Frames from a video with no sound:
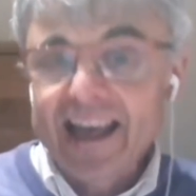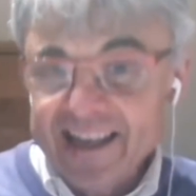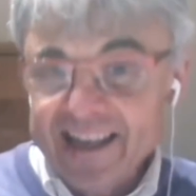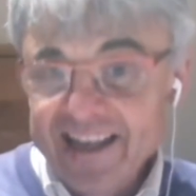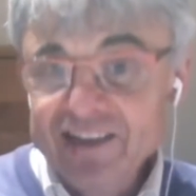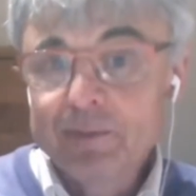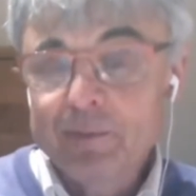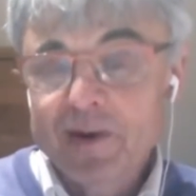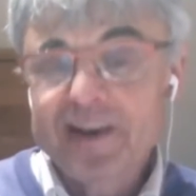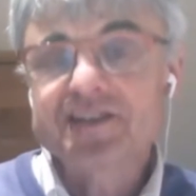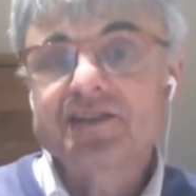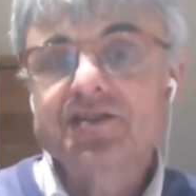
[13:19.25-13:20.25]
in the
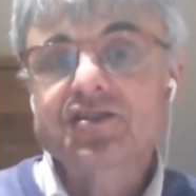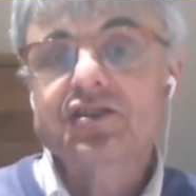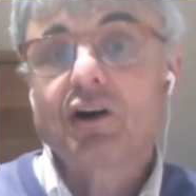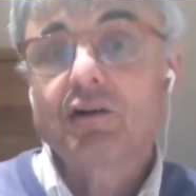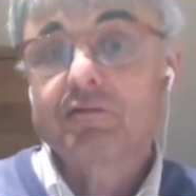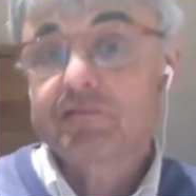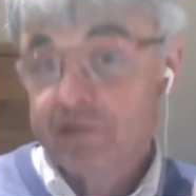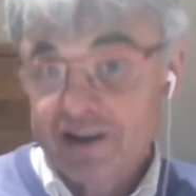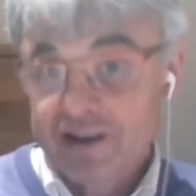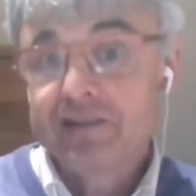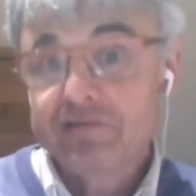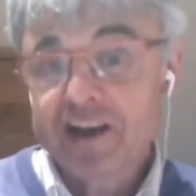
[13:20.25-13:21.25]
presence of
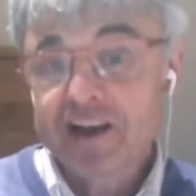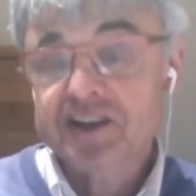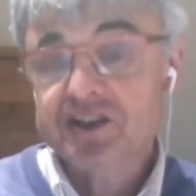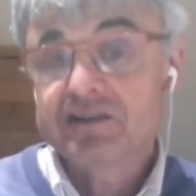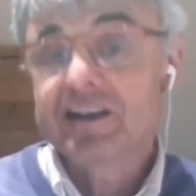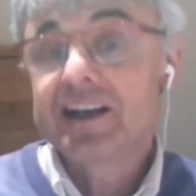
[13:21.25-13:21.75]
an infection,